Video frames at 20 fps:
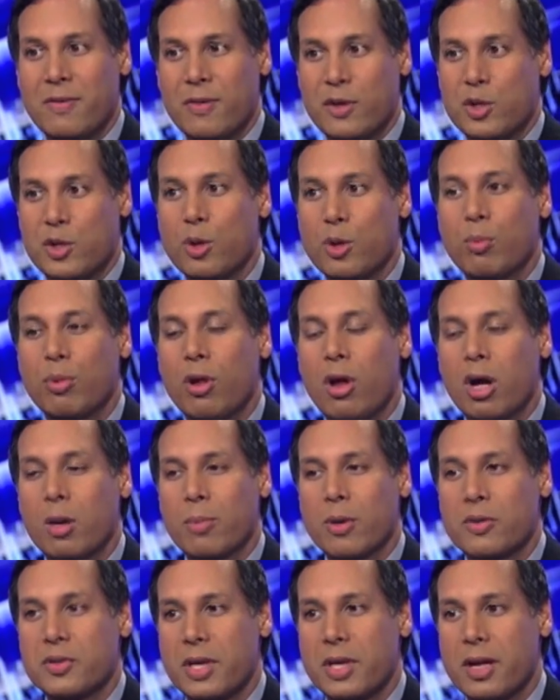They've issued a
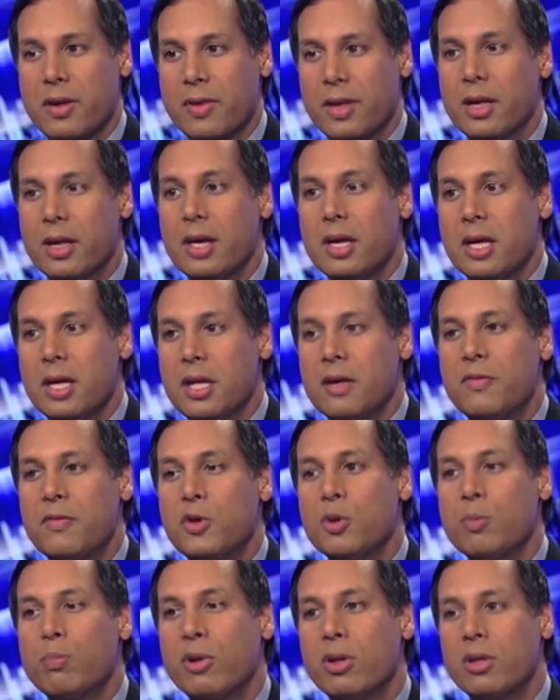blog post saying that
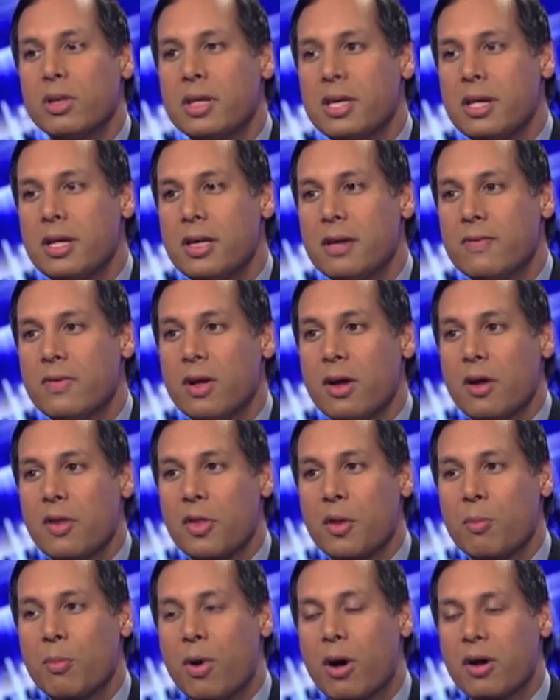if you believe
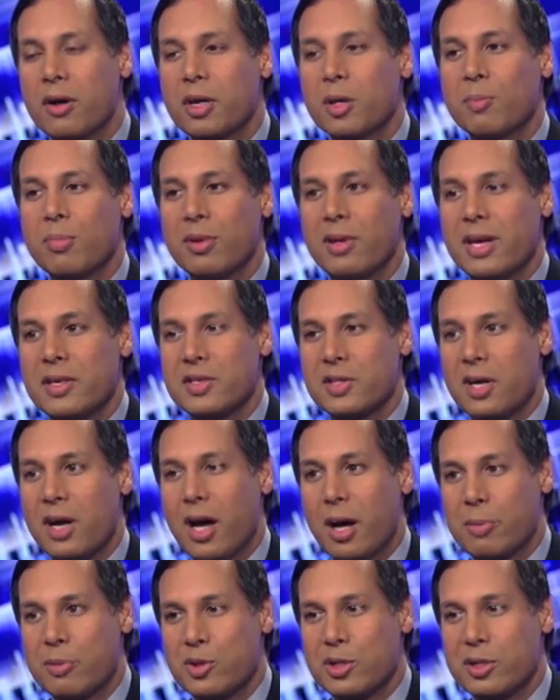the marketplace
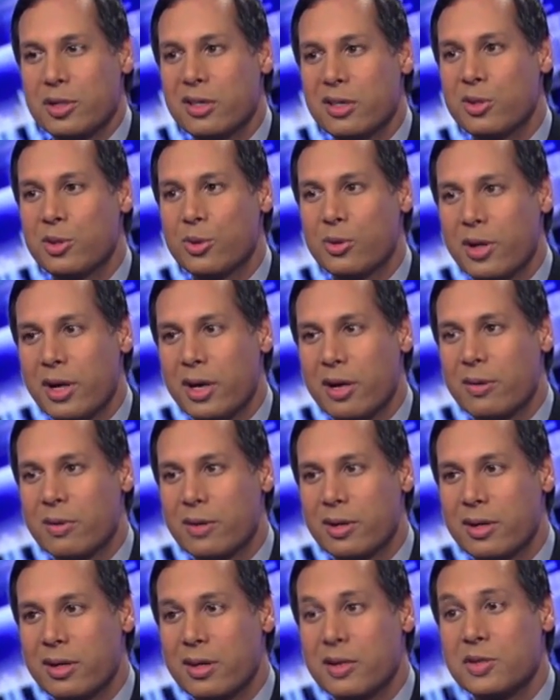option in your
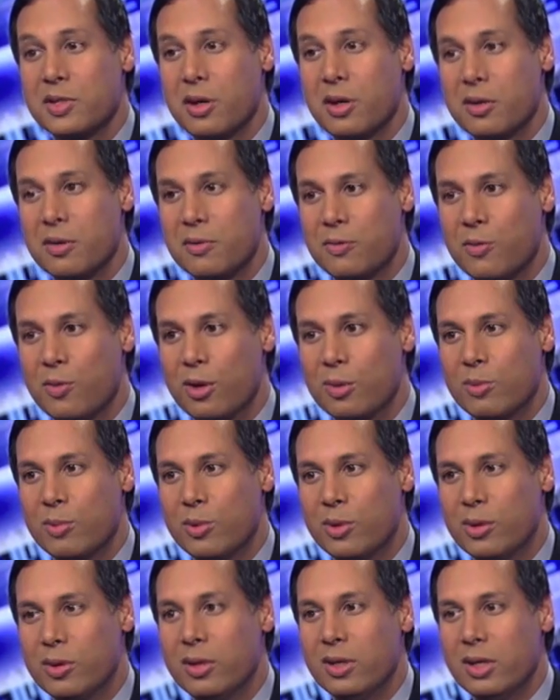area is
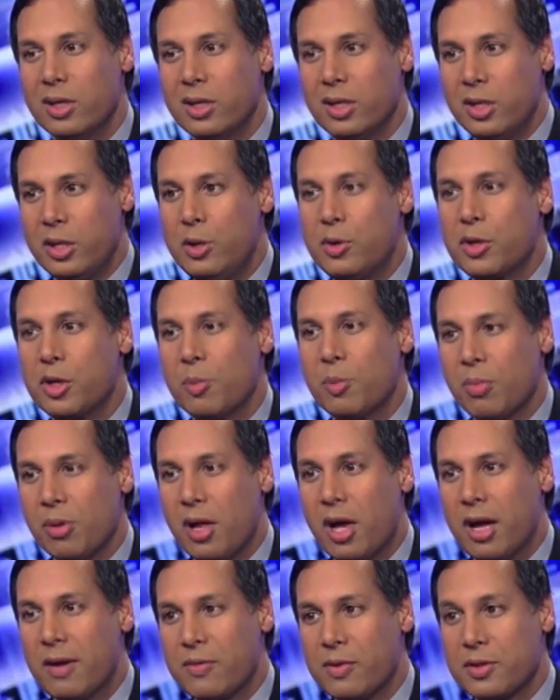unaffordable, you can
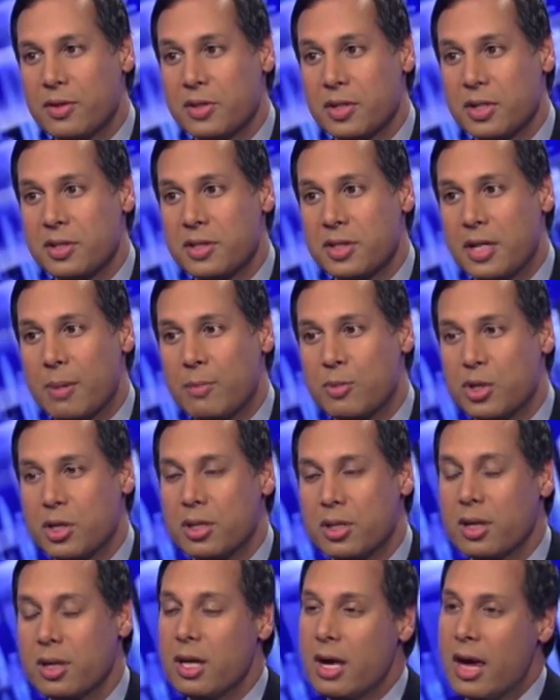apply for this
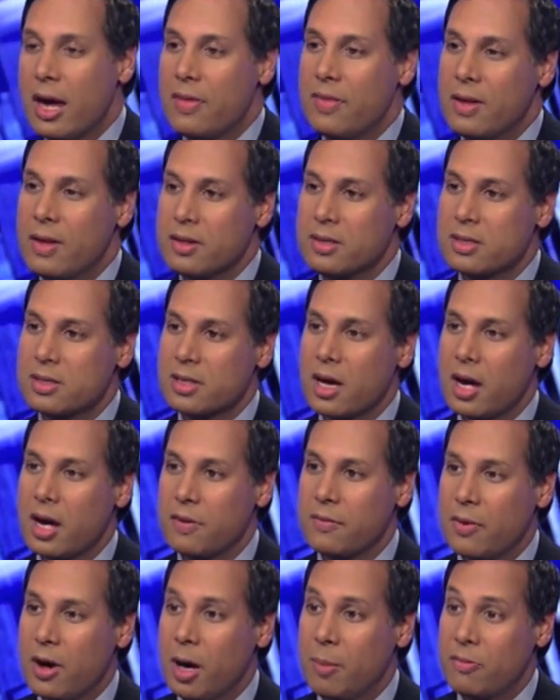exemption and then
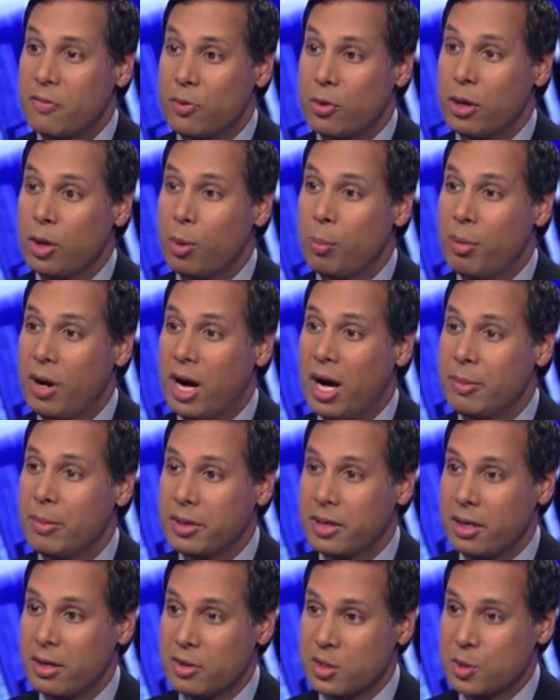sign up for an
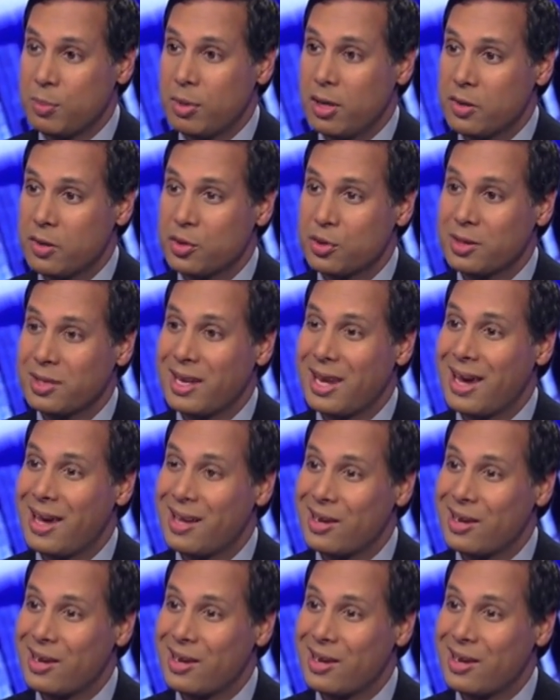Obamacare-sponsored